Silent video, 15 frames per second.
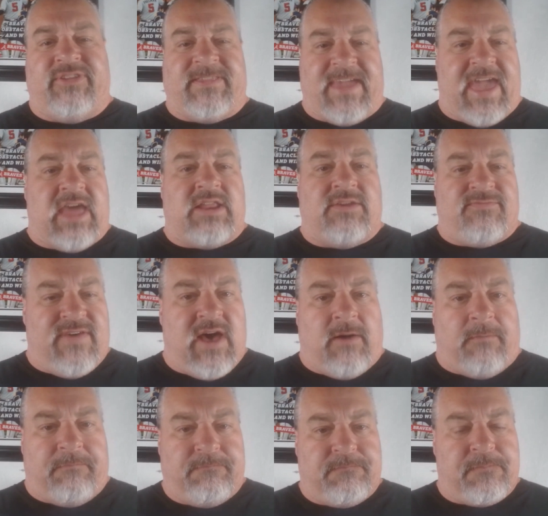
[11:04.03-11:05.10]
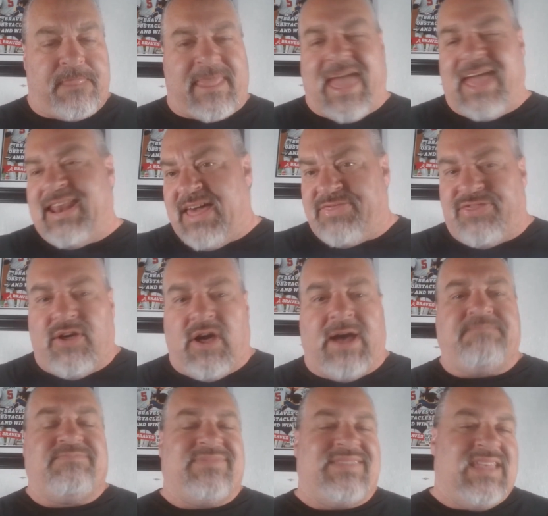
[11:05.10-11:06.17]
in the NFL. And I
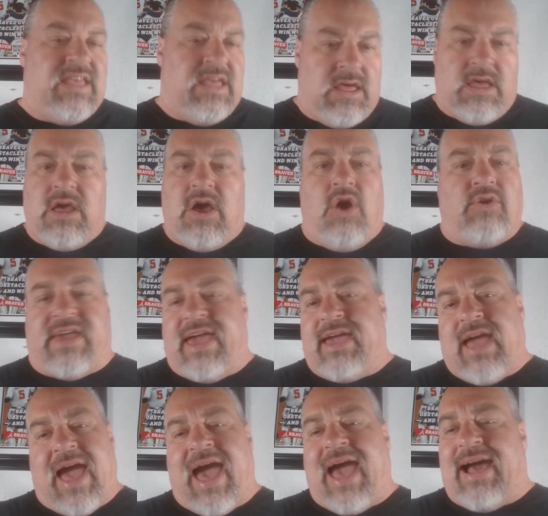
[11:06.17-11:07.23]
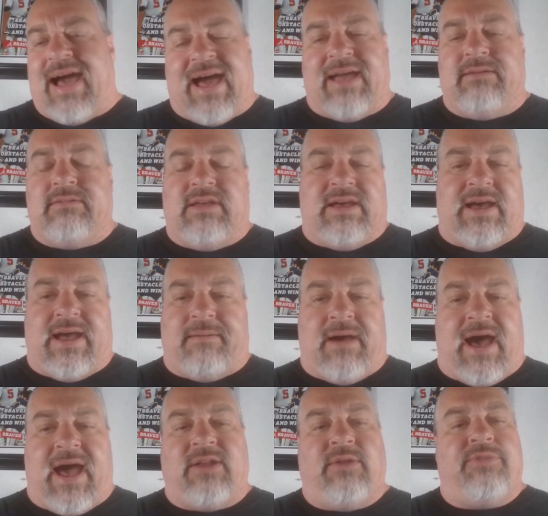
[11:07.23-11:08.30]
thought, okay,
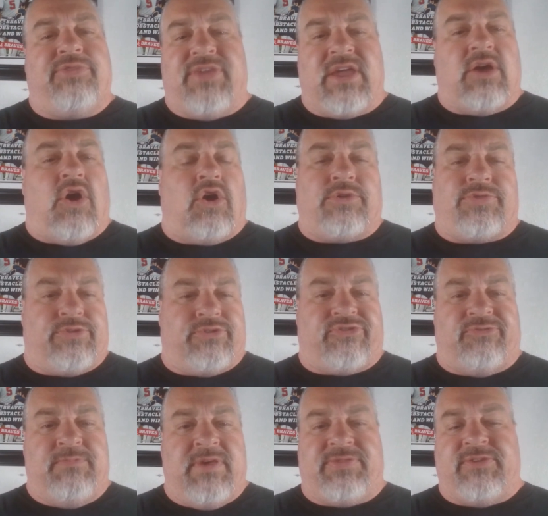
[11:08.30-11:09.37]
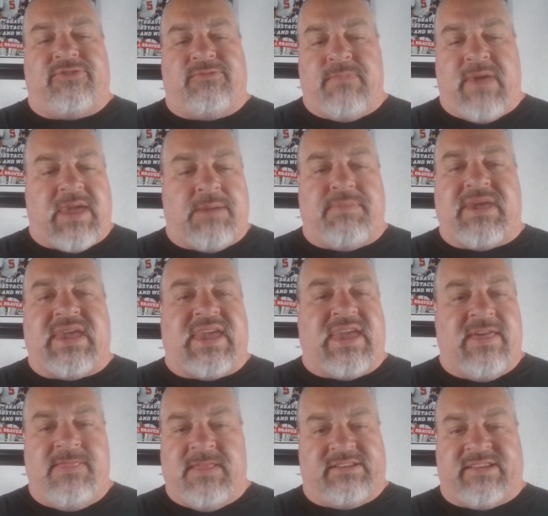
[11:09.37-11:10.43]
I don't think Arthur Smith is maybe
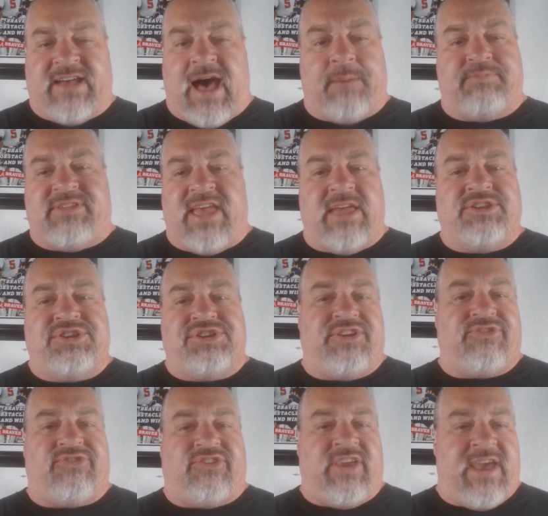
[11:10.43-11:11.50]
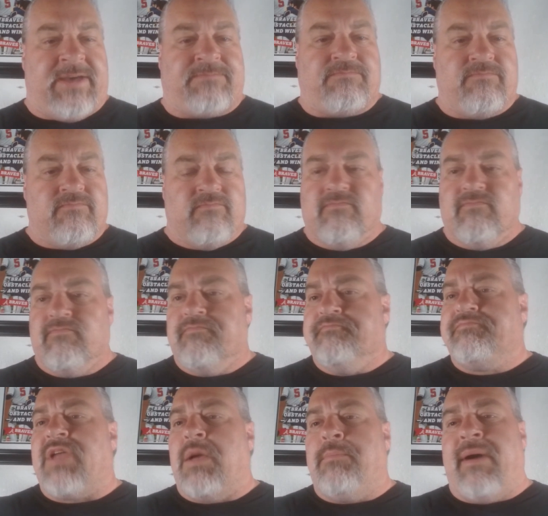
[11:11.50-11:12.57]
in the top 10 just yet,
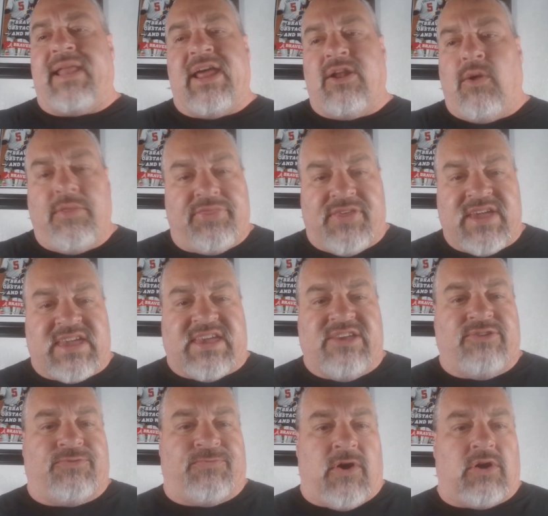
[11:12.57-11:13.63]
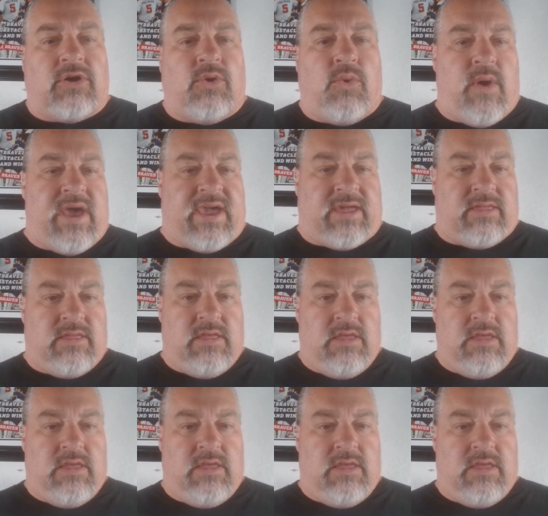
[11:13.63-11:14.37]
but I don't think he's far away.